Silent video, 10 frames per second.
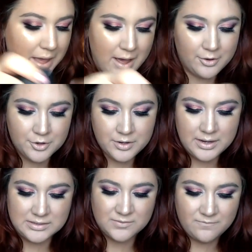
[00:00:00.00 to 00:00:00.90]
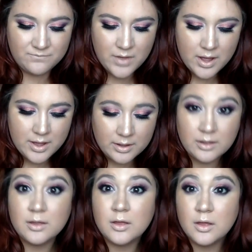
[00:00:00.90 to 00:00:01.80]
powdery as
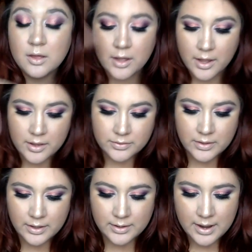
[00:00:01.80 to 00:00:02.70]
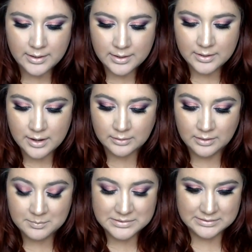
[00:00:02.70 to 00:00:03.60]
fuck. And then I need a
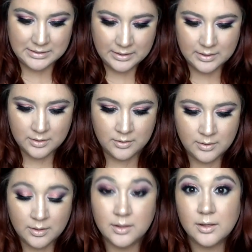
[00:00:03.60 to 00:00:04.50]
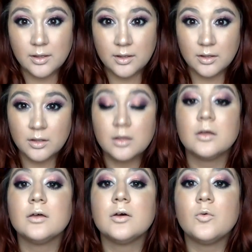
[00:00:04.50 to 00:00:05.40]
lipstick.
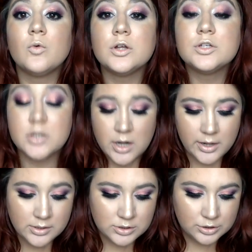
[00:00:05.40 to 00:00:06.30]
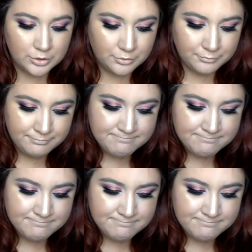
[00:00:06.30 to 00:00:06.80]
What should I do?